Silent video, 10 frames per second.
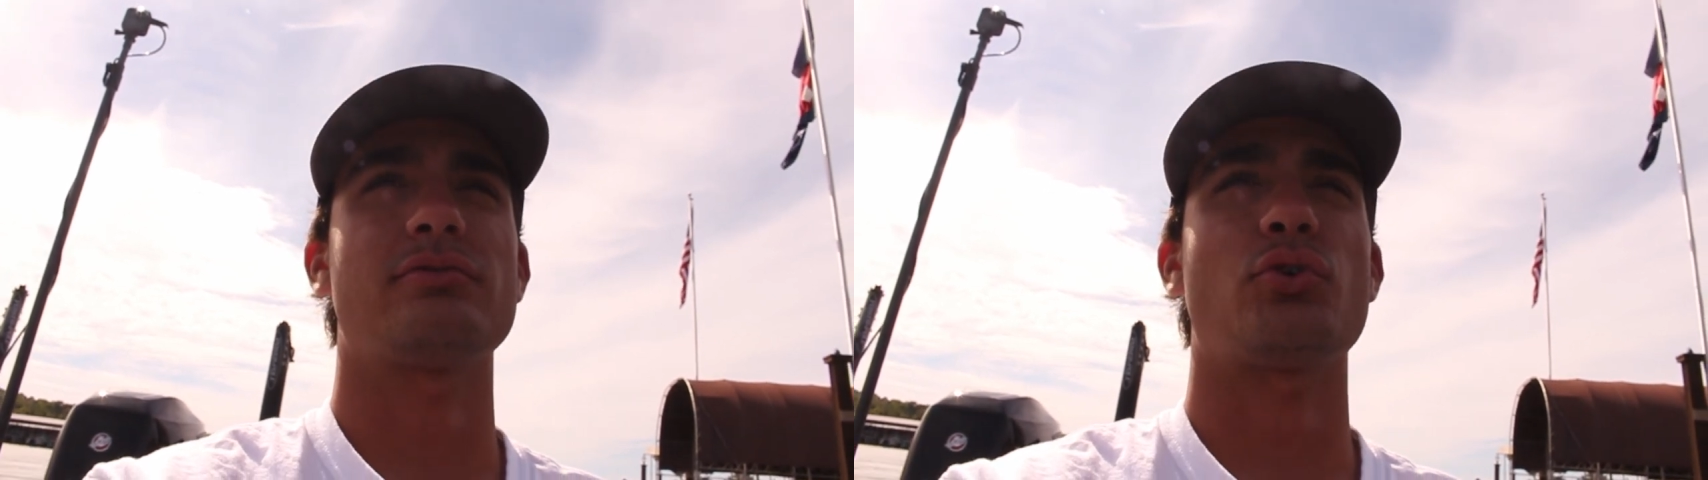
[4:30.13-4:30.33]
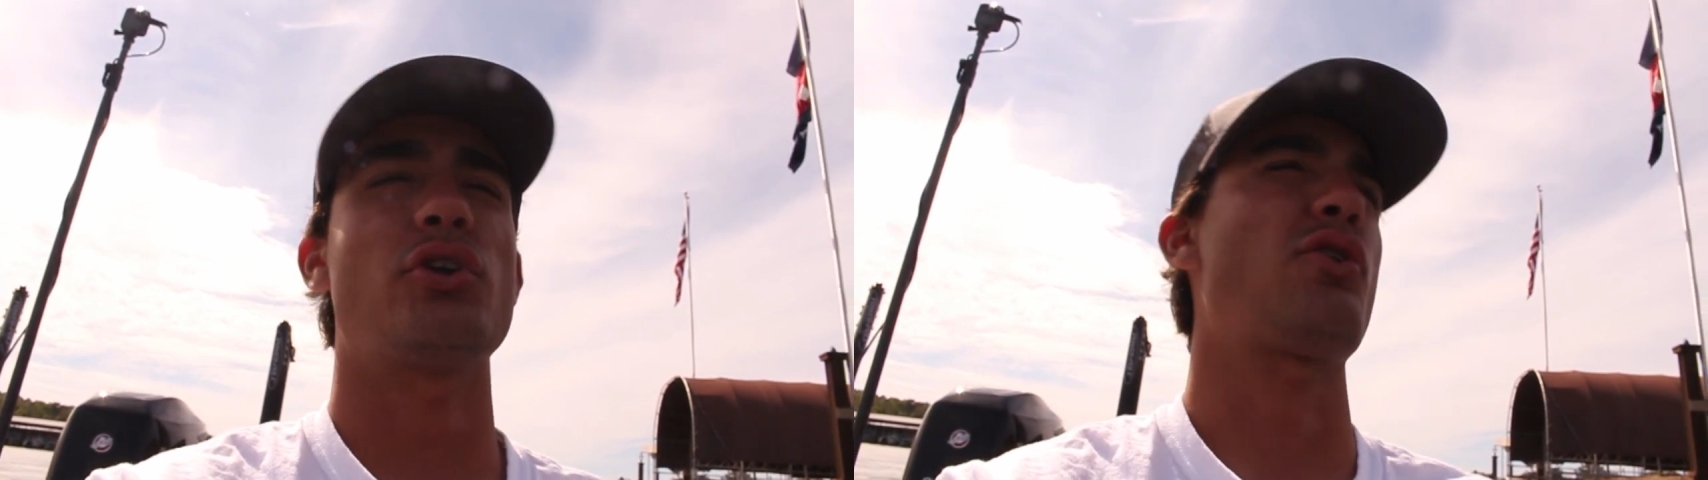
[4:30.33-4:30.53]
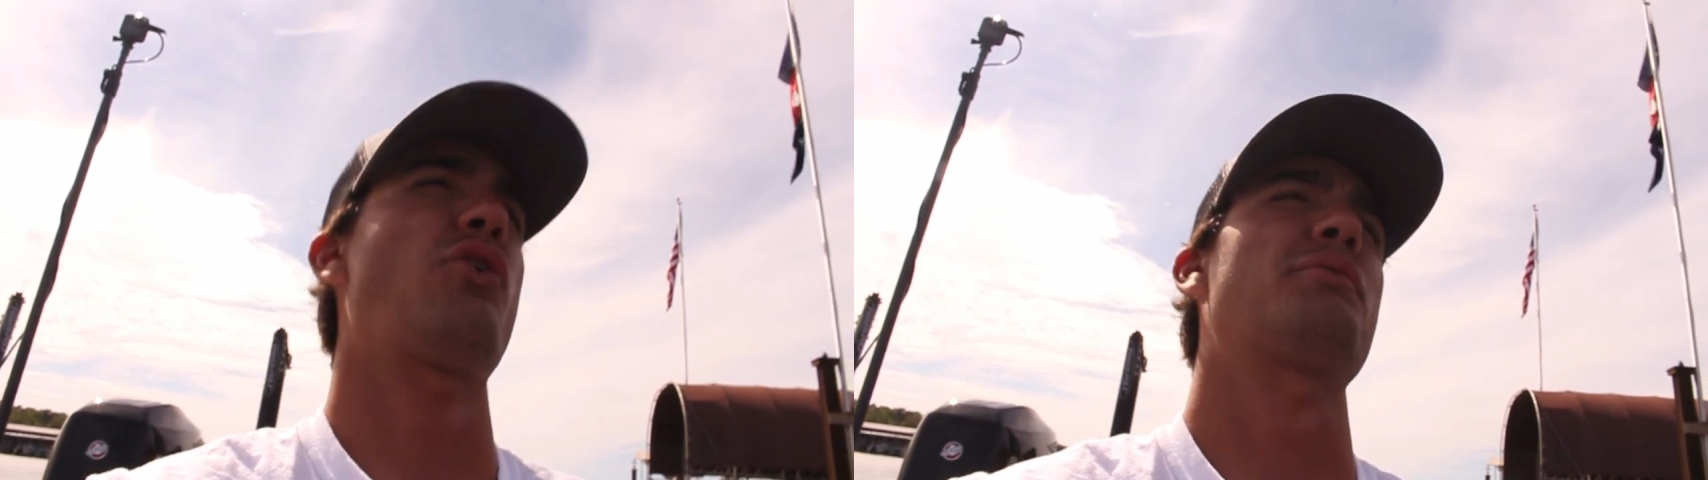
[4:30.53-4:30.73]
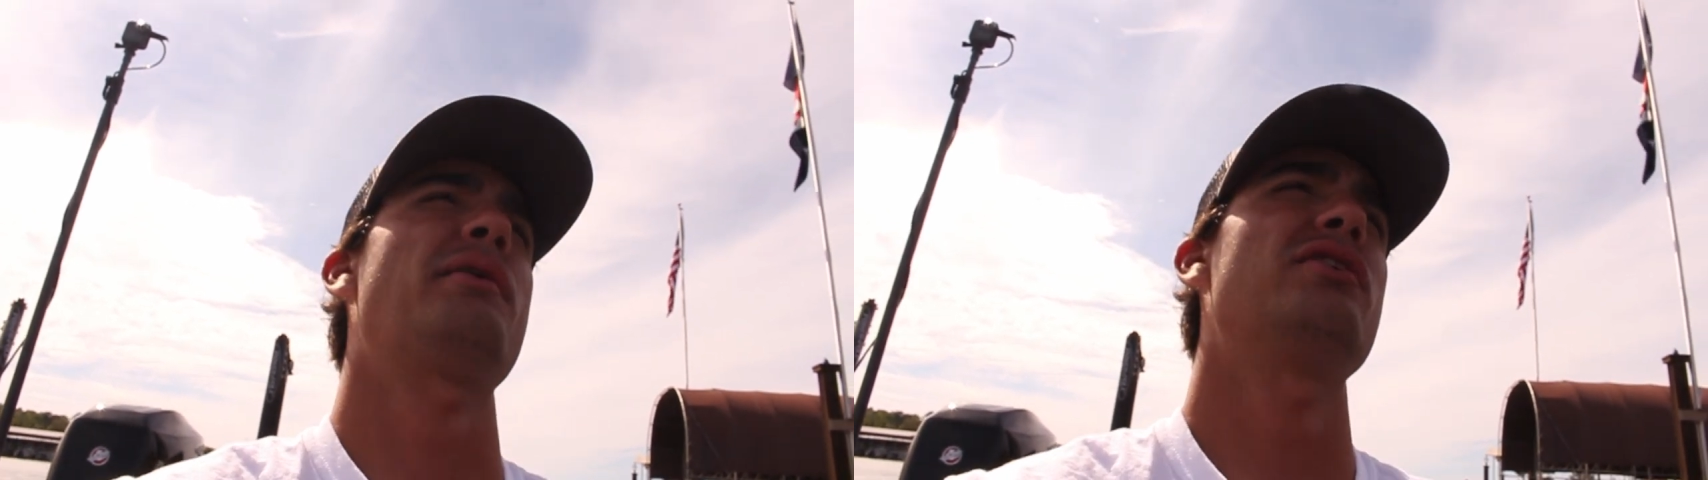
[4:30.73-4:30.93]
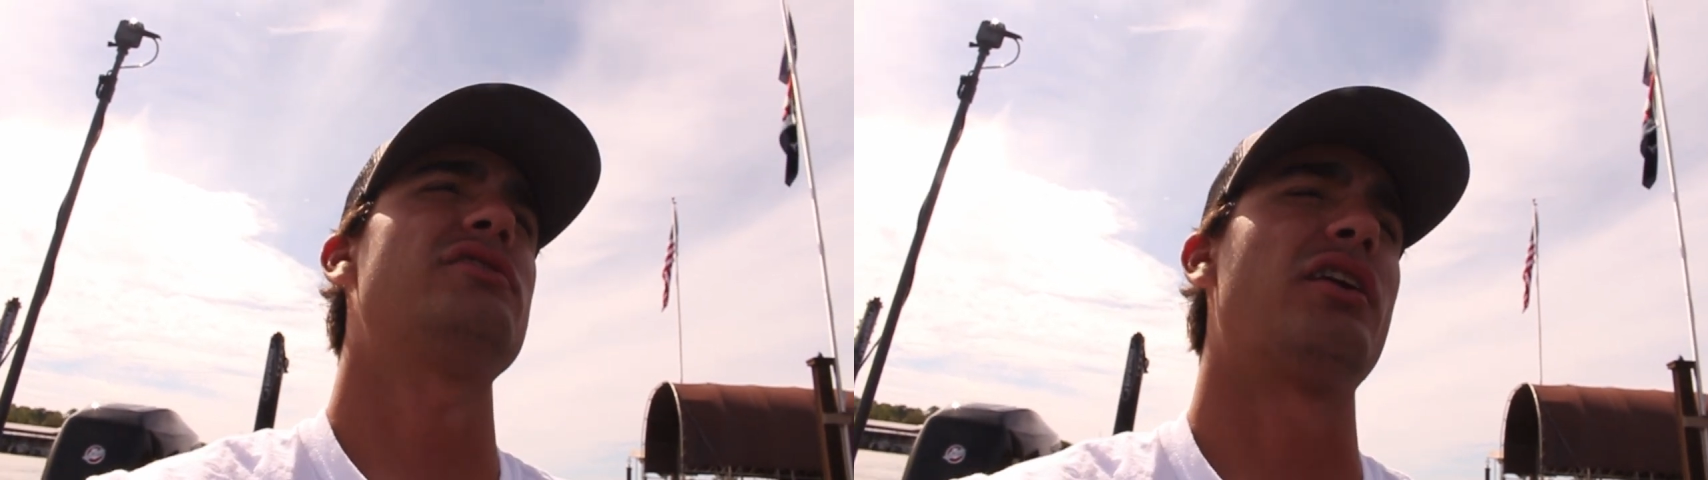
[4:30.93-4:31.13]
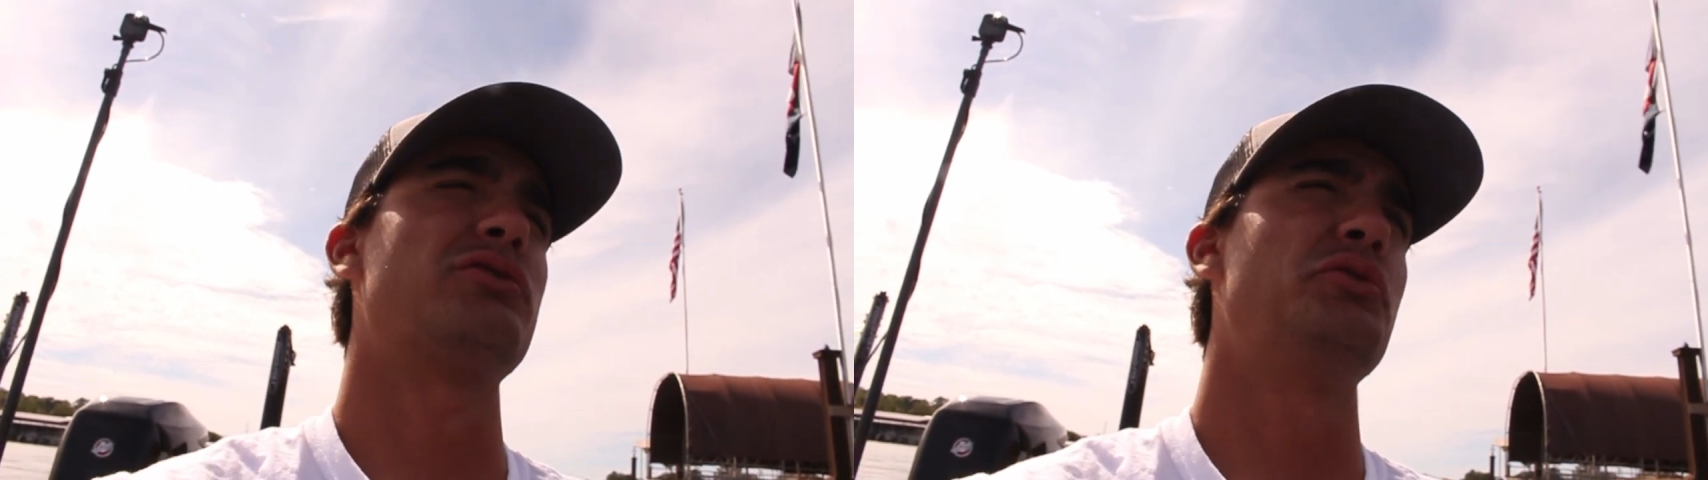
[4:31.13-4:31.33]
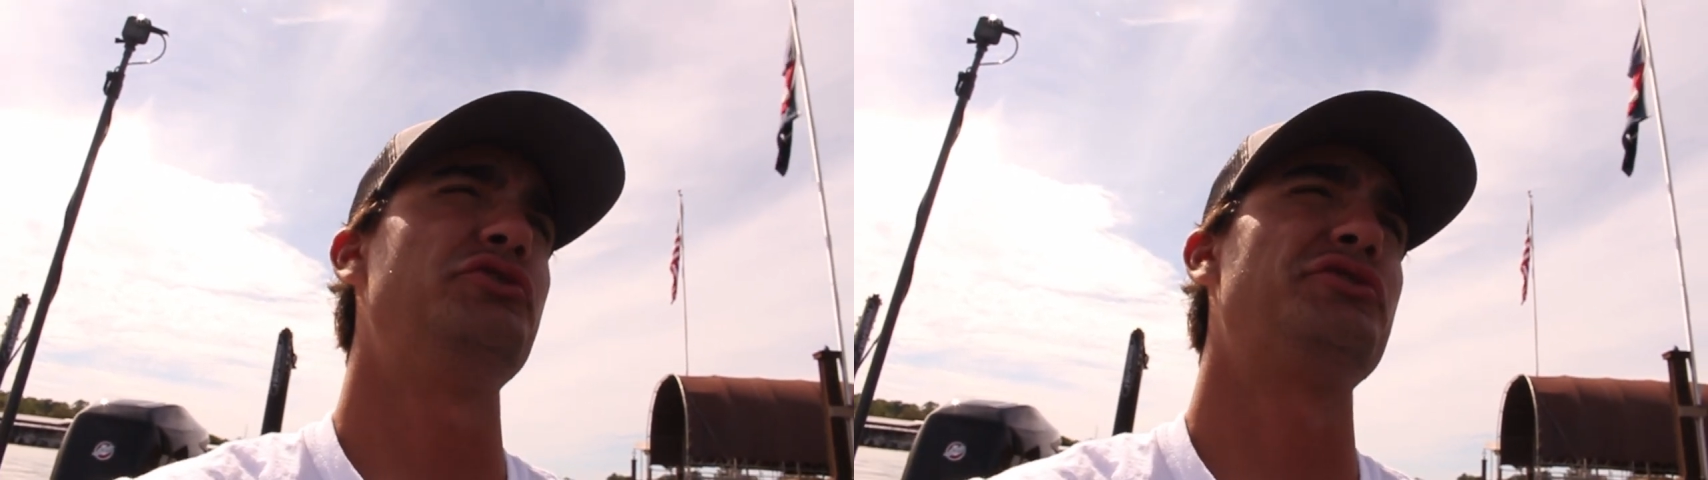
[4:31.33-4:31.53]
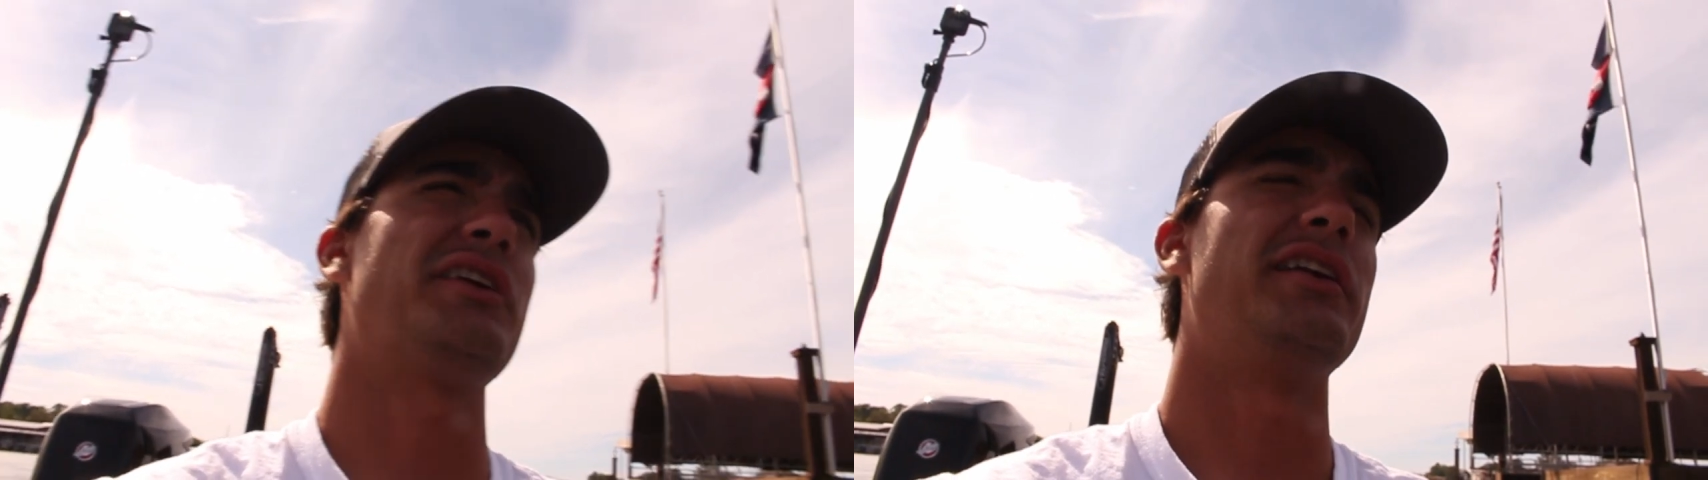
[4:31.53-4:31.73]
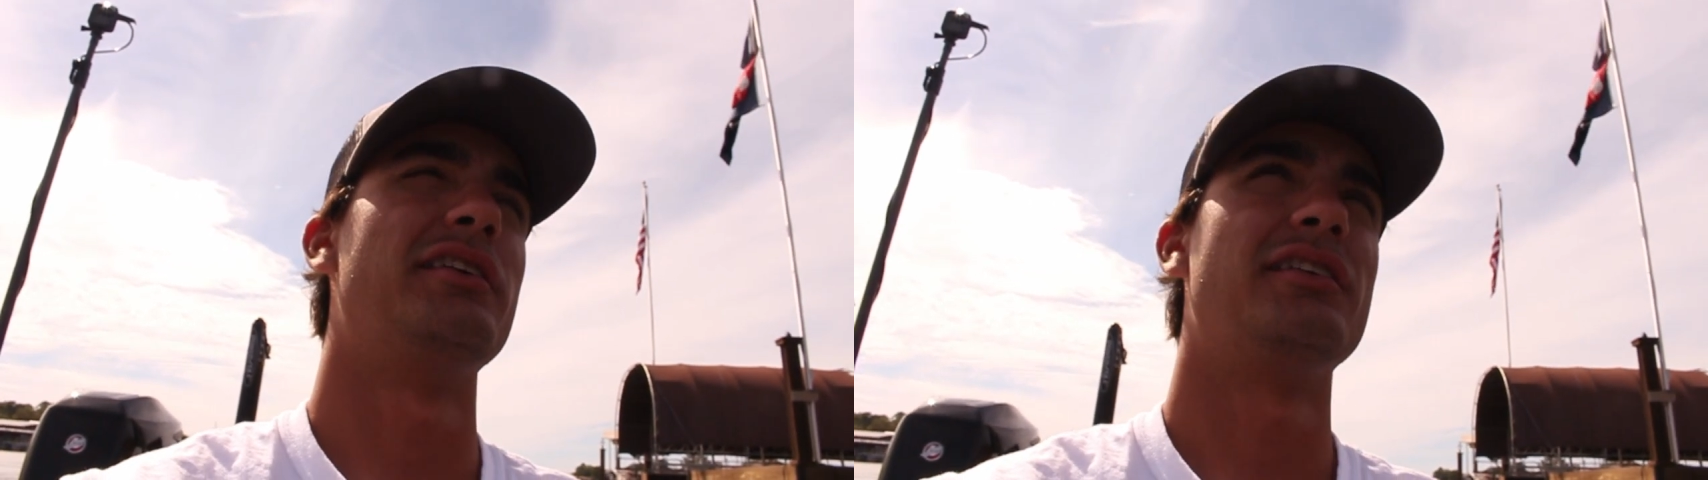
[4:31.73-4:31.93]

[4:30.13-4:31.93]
three and a quarter pounds. Knox, what would you say?